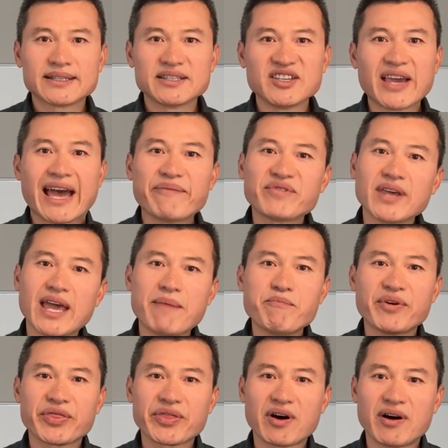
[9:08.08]
you have to
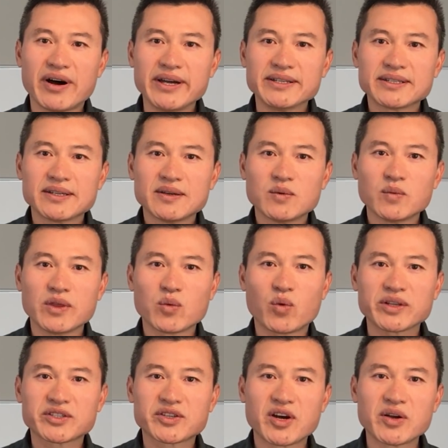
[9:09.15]
empathize with
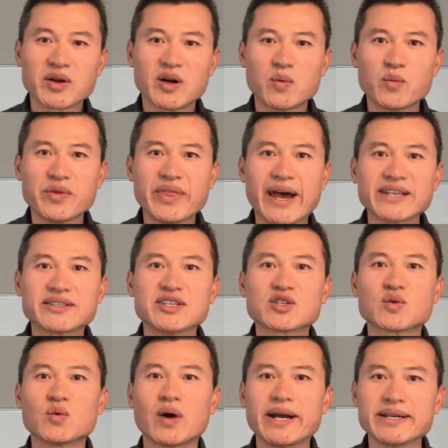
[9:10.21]
what's going on with that
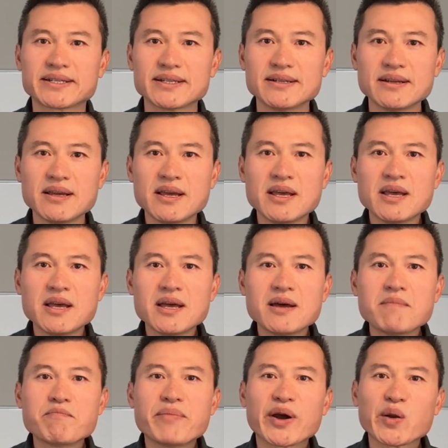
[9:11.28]
situation.
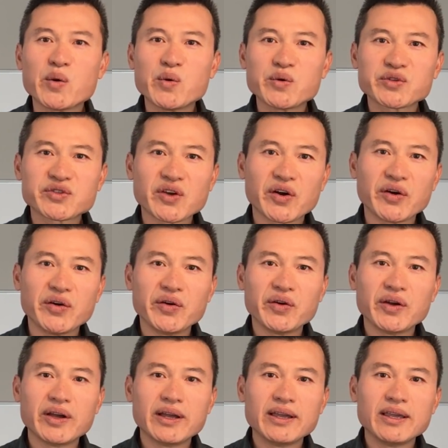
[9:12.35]
But also,
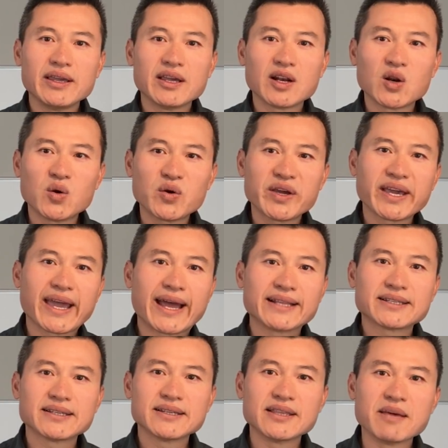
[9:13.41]
you're looking
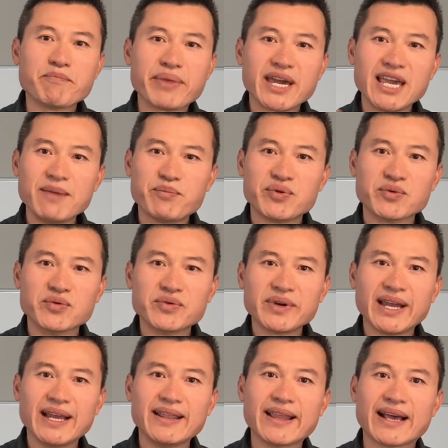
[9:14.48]
at the people
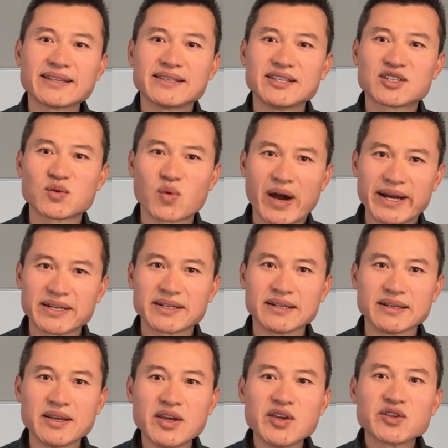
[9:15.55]
in that
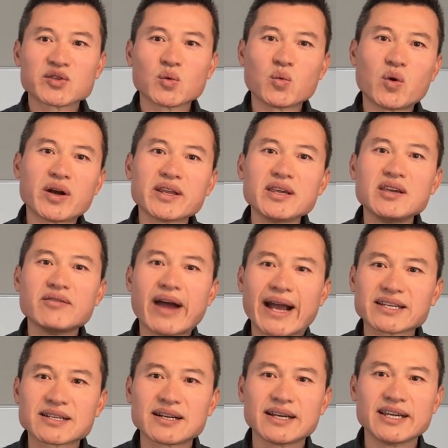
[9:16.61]
situation. So what are you
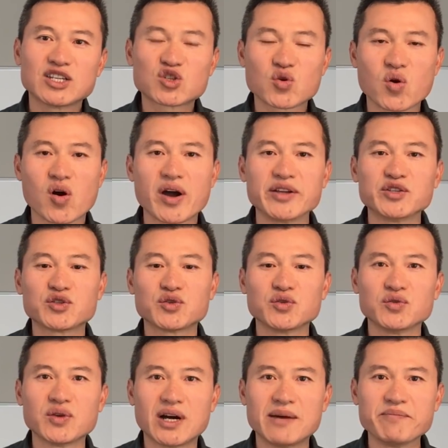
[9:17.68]
actually trying
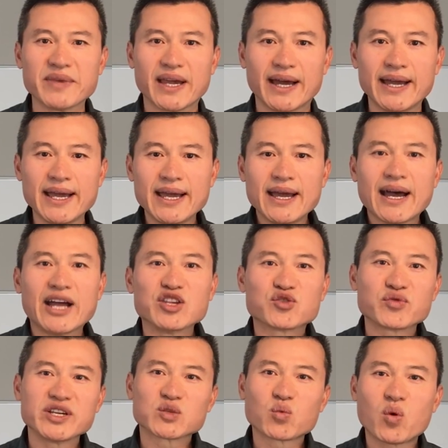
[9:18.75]
to
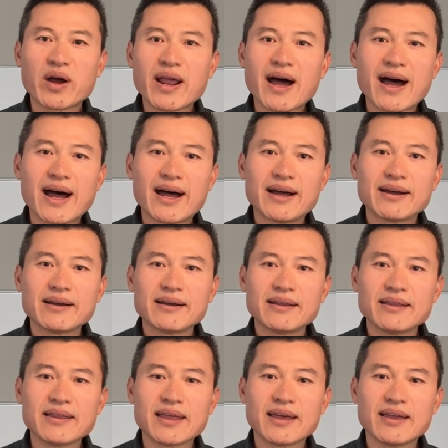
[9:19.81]
address? What are
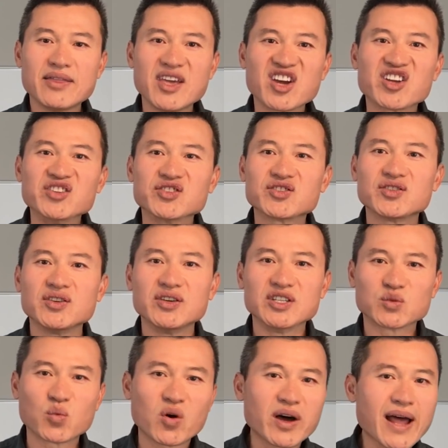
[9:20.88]
their
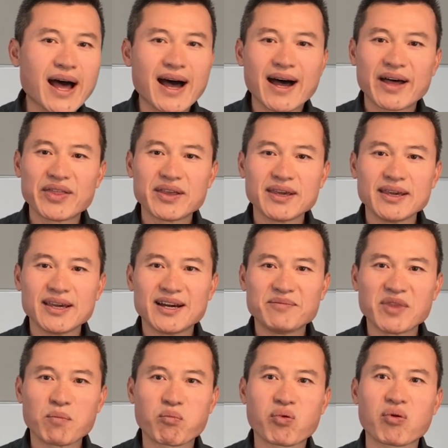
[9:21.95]
concerns? What are
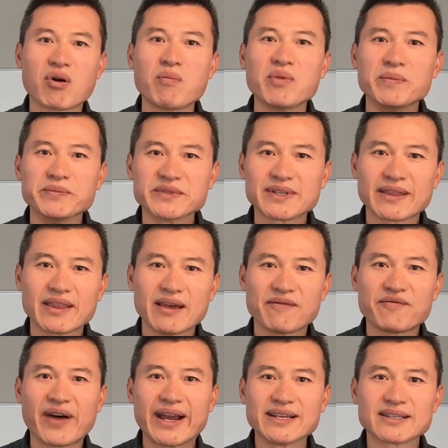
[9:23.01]
the problems that
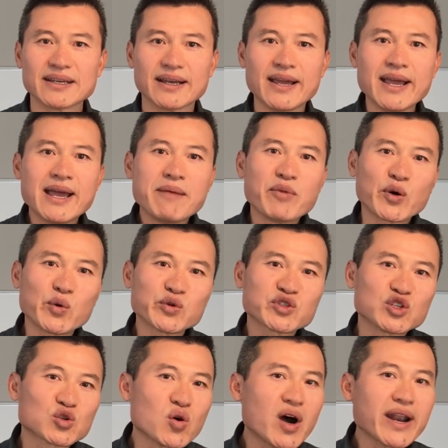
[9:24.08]
they're facing? But
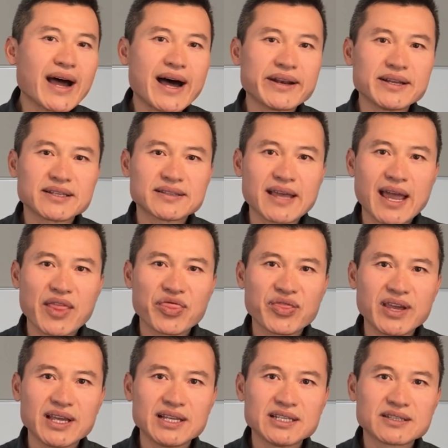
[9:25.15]
also try to understand
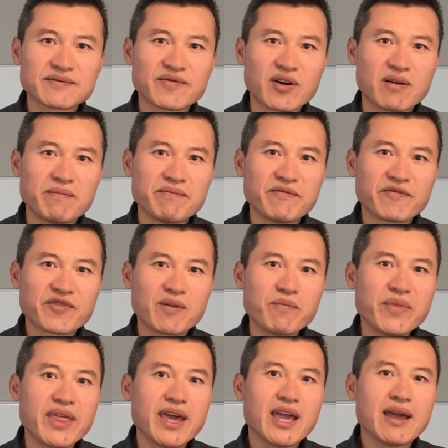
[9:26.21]
things
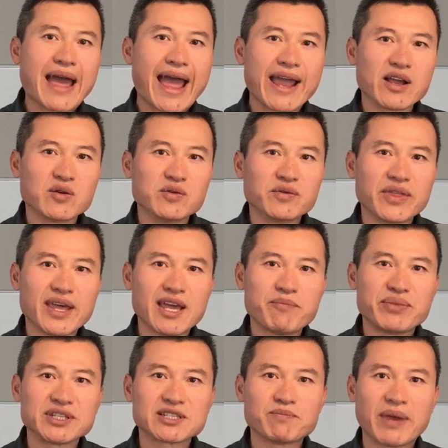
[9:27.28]
from their angle, their
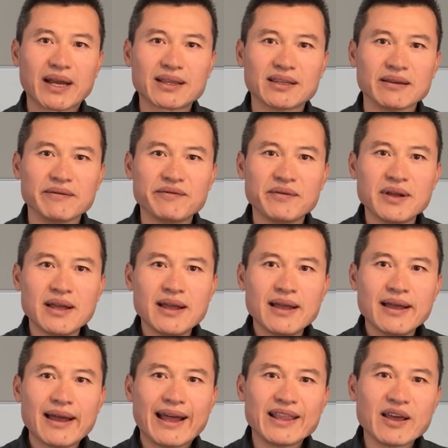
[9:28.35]
perspective.
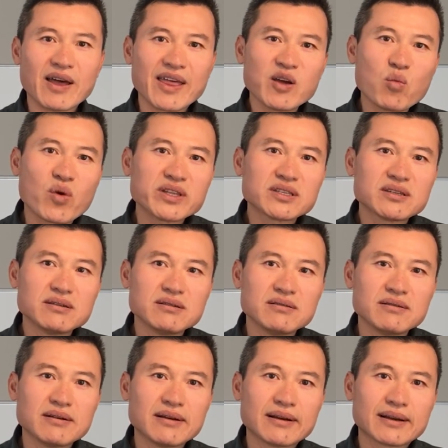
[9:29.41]
And then I think once
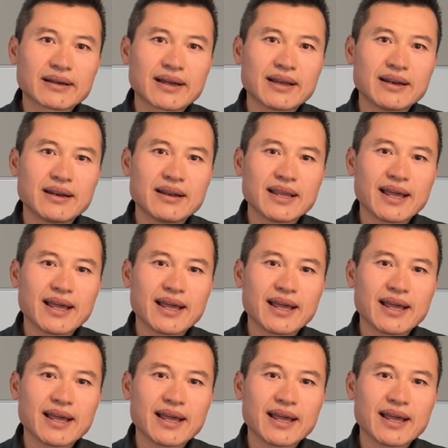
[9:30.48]
you can